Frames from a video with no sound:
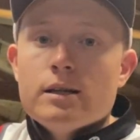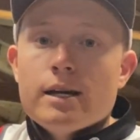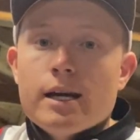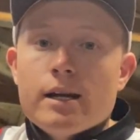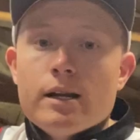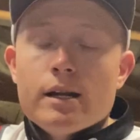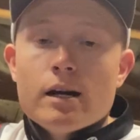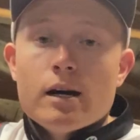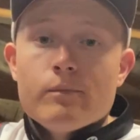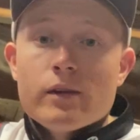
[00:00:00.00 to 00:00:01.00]
and
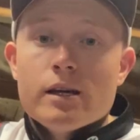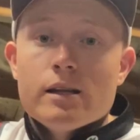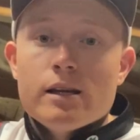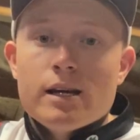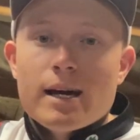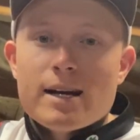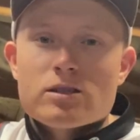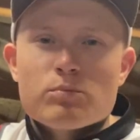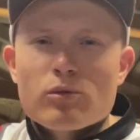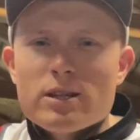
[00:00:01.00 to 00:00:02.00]
it has
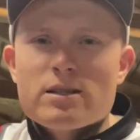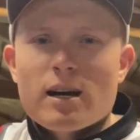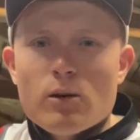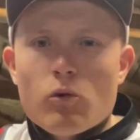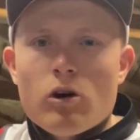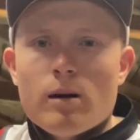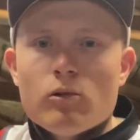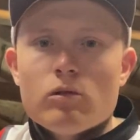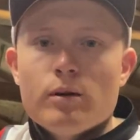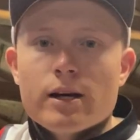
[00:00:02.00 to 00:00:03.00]
a pretty tight
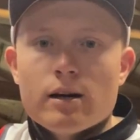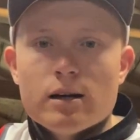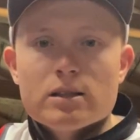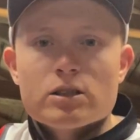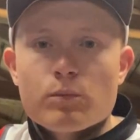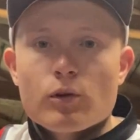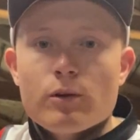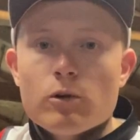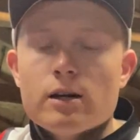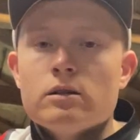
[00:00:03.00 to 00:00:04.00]
wobble, but it hunts pretty
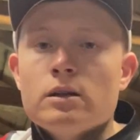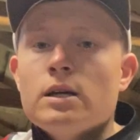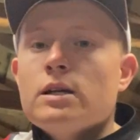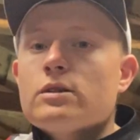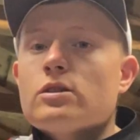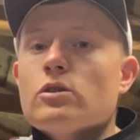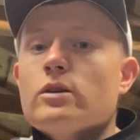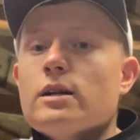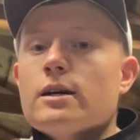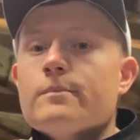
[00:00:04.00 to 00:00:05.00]
well. So
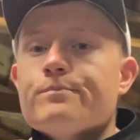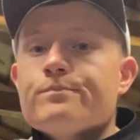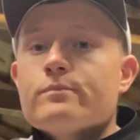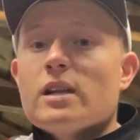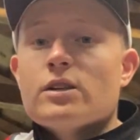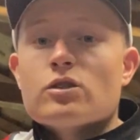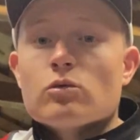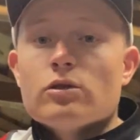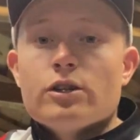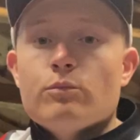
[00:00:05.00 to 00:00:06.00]
it's a
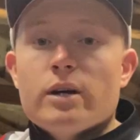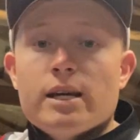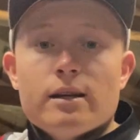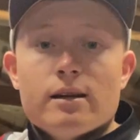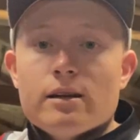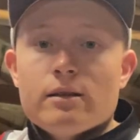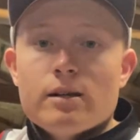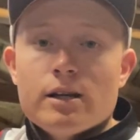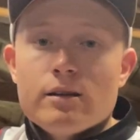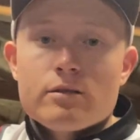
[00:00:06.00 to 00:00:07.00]
really good bait, and
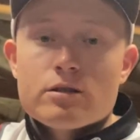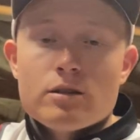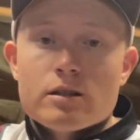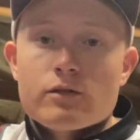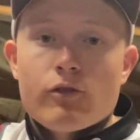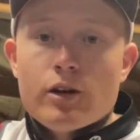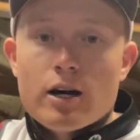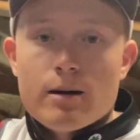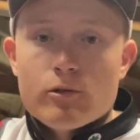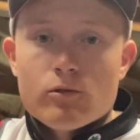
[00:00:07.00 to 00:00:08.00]
it does
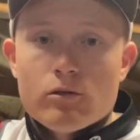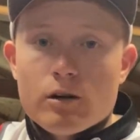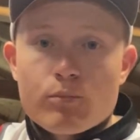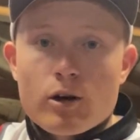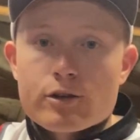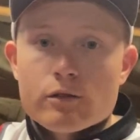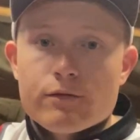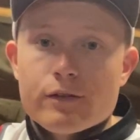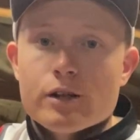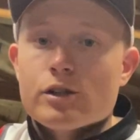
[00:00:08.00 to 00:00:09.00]
phenomenal on pressured
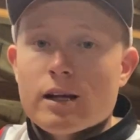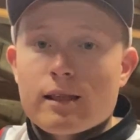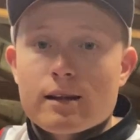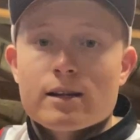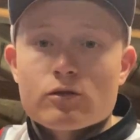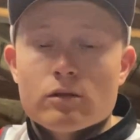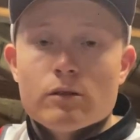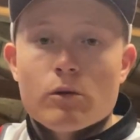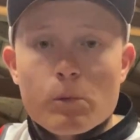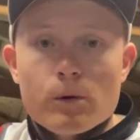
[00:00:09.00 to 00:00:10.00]
fish, and I think that's really
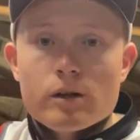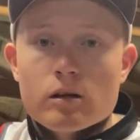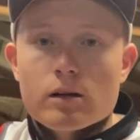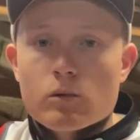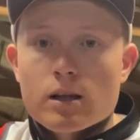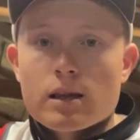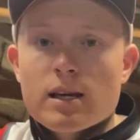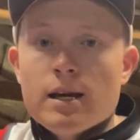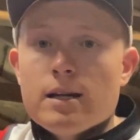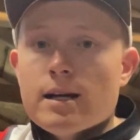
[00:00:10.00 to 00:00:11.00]
what we were dealing with
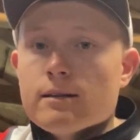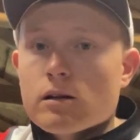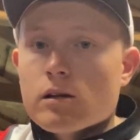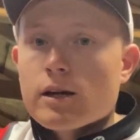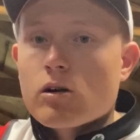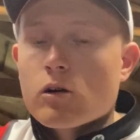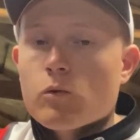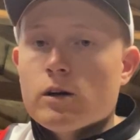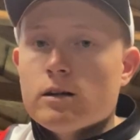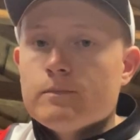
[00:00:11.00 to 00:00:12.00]
down there at Lake
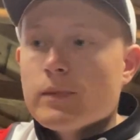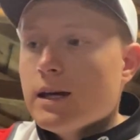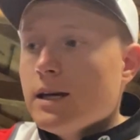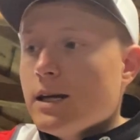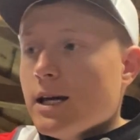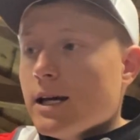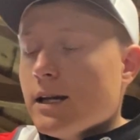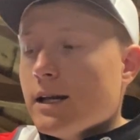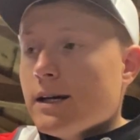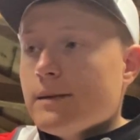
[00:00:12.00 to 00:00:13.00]
Hartwell.
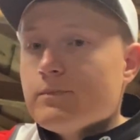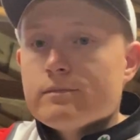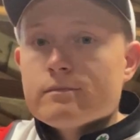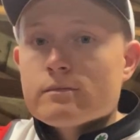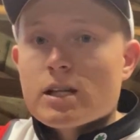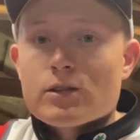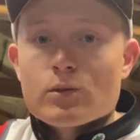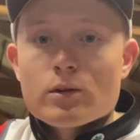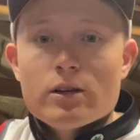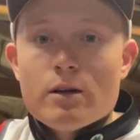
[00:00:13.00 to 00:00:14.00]
And that's
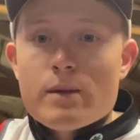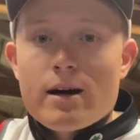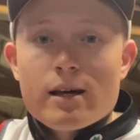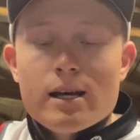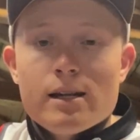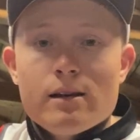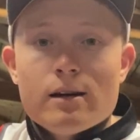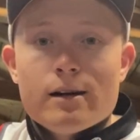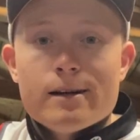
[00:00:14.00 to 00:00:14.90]
really about it.